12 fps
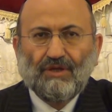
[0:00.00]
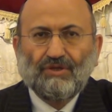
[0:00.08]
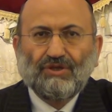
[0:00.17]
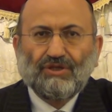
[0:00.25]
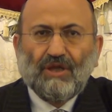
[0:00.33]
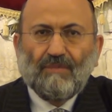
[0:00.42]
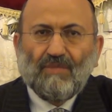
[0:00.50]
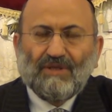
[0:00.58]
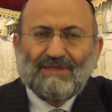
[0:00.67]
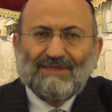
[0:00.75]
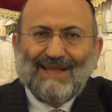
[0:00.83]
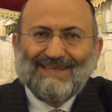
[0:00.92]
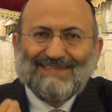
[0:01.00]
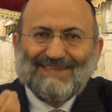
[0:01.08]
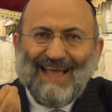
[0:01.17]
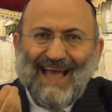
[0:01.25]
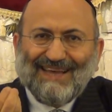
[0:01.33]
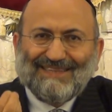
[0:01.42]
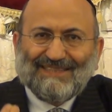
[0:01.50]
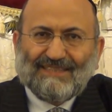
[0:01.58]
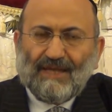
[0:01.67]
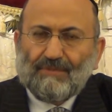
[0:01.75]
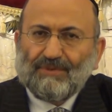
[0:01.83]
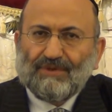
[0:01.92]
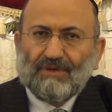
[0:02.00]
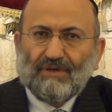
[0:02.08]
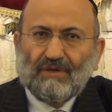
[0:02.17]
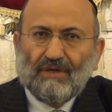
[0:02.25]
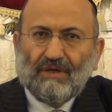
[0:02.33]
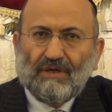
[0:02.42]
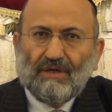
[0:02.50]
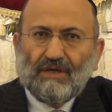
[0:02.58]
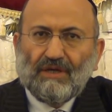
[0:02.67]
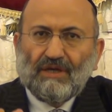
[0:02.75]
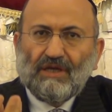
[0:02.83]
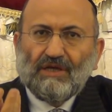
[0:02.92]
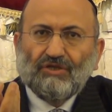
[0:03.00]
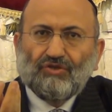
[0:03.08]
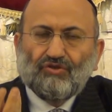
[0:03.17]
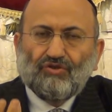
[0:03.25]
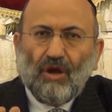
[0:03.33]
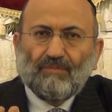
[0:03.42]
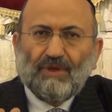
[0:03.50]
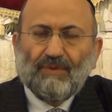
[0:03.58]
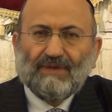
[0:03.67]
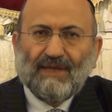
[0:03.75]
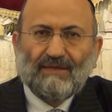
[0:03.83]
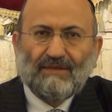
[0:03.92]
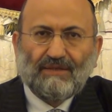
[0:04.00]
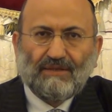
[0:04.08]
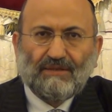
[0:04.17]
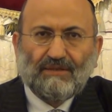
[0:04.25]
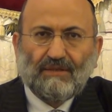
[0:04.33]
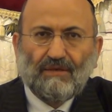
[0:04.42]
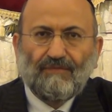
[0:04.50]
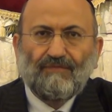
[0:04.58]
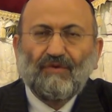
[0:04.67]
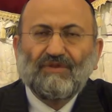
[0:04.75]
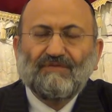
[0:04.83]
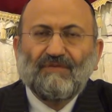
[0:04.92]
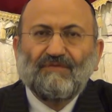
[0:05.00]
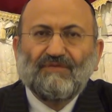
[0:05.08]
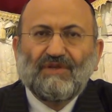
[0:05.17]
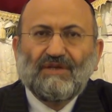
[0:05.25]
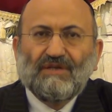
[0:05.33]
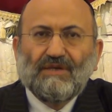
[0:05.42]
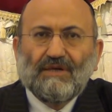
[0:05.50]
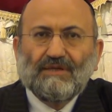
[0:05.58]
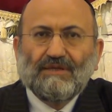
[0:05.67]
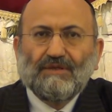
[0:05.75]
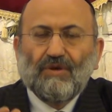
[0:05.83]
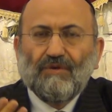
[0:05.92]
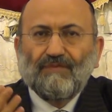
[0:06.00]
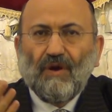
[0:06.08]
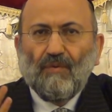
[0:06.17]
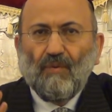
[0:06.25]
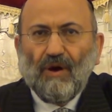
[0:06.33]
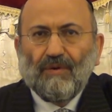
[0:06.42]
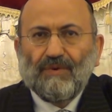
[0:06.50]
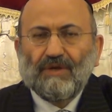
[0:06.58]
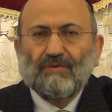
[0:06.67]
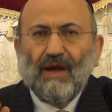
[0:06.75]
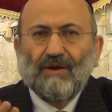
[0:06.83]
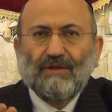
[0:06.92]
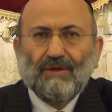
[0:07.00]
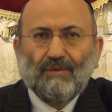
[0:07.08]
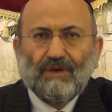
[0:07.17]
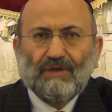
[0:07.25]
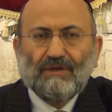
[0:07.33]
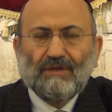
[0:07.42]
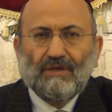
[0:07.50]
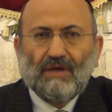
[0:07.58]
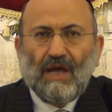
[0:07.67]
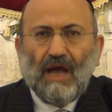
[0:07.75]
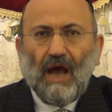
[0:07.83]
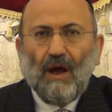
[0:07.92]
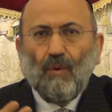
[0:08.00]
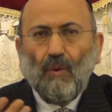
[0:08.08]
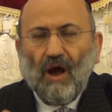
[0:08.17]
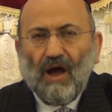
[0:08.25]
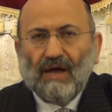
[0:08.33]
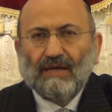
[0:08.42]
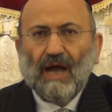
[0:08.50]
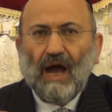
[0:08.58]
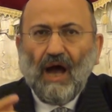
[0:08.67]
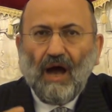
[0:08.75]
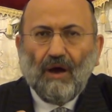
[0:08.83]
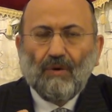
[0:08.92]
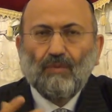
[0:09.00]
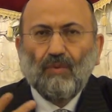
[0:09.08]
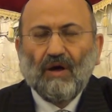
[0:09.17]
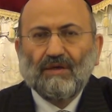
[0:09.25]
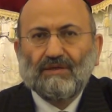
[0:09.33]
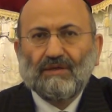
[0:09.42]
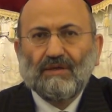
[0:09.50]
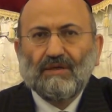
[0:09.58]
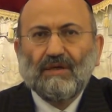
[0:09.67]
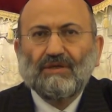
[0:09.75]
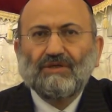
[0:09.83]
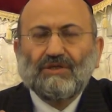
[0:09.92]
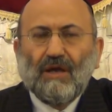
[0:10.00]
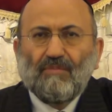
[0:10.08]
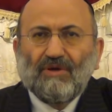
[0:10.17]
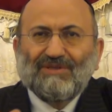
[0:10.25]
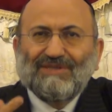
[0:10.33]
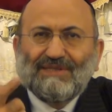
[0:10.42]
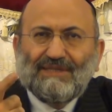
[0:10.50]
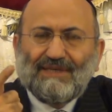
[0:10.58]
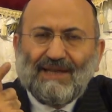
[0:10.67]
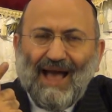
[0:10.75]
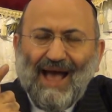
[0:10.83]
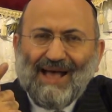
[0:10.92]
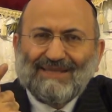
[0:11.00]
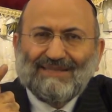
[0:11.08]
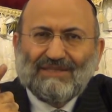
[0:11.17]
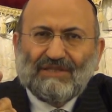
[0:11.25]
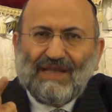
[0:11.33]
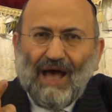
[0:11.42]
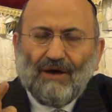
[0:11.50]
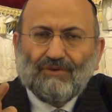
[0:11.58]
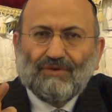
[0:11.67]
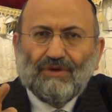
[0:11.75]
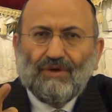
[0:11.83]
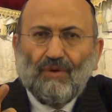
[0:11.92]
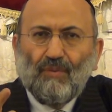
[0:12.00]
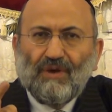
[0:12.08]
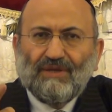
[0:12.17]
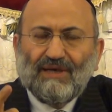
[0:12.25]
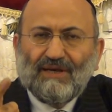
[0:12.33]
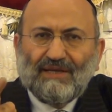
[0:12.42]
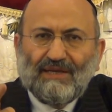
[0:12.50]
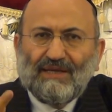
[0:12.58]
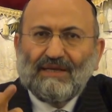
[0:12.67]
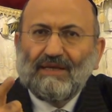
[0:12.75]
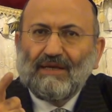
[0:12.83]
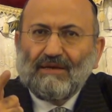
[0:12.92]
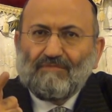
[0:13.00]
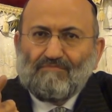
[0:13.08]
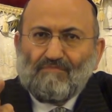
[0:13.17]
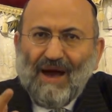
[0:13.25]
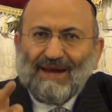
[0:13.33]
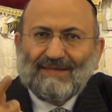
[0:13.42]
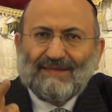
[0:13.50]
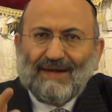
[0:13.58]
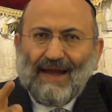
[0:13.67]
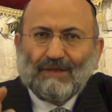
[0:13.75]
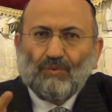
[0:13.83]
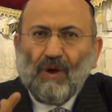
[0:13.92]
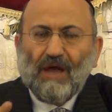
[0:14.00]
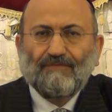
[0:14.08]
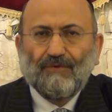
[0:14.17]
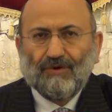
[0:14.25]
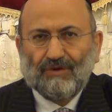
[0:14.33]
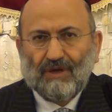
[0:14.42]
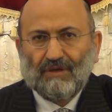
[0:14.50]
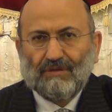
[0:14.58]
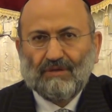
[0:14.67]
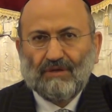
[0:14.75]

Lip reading: Somebody doesn't accept his job the way that he is. For 15 years, he's going from one way to another way. Why? How? What? Somebody still has doubt whether he married the right wife or not.